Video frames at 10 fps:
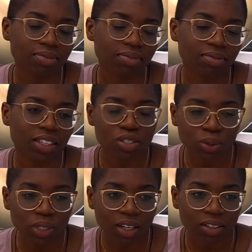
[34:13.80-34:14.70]
So
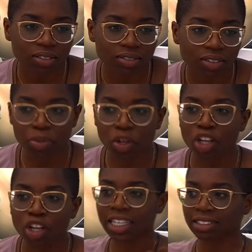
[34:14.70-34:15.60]
yeah. I'm not
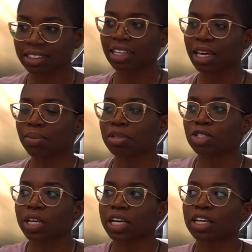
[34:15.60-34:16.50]
saying this game is
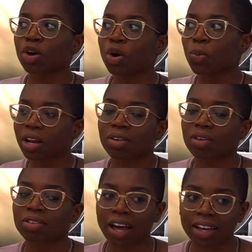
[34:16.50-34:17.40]
played without
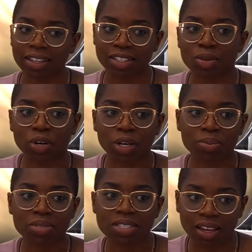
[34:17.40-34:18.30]
lying. That's not what I'm
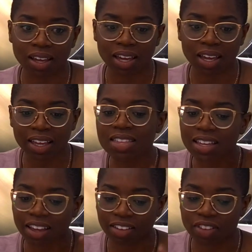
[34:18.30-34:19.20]
saying. And I think
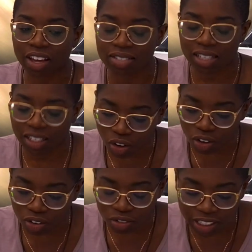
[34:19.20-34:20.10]
I've, I've said it
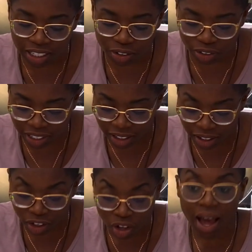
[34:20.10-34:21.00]
again and again.
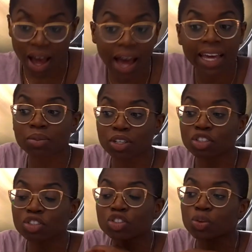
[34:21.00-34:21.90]
I am
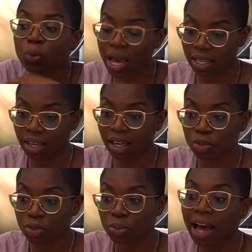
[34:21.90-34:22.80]
trying to
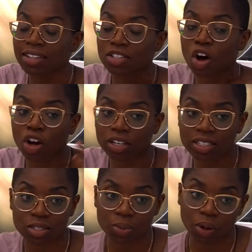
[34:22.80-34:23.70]
be as honest as
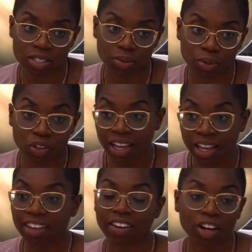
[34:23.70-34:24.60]
possible. Mm -hmm.
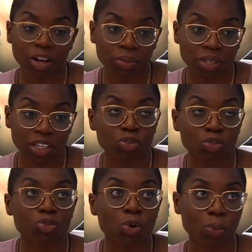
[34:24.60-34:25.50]
If I come here, there's
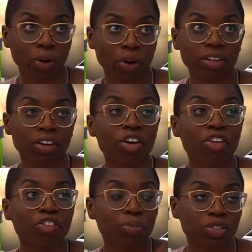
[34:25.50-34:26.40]
no point for
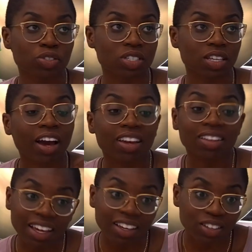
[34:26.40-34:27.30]
me to say I
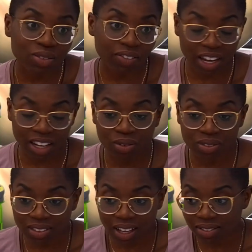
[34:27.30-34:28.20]
like you, Kevin. I don't
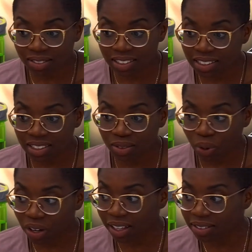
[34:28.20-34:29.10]
I don't see where
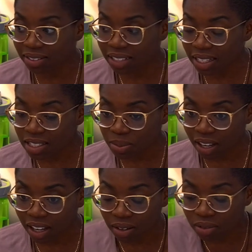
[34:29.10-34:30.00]
that gets me. I
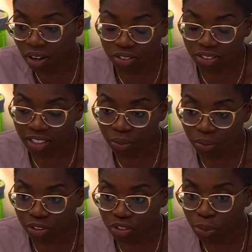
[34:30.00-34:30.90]
don't understand
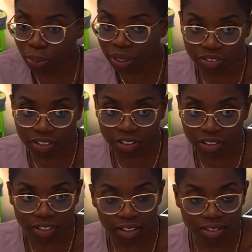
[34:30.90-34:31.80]
what's the benefit of
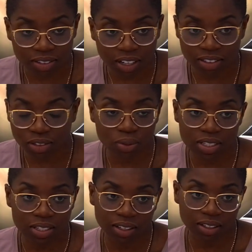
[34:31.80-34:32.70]
that. Mm -hmm. I don't
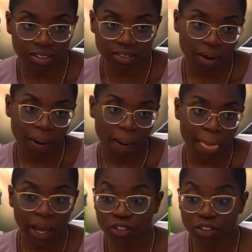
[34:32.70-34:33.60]
see it.
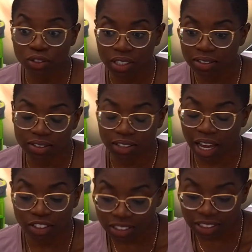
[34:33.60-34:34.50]
I do think I
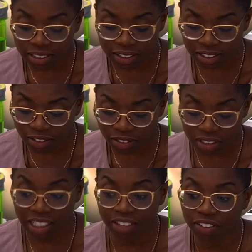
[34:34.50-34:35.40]
see things differently.
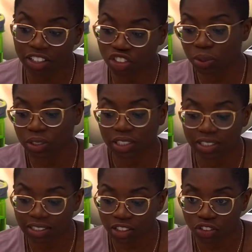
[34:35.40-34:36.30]
If I chill with
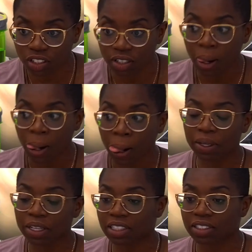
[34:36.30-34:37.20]
Cassandra
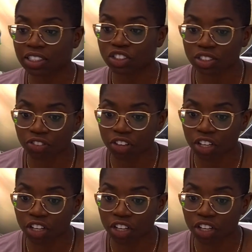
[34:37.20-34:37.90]
because I think she's fun,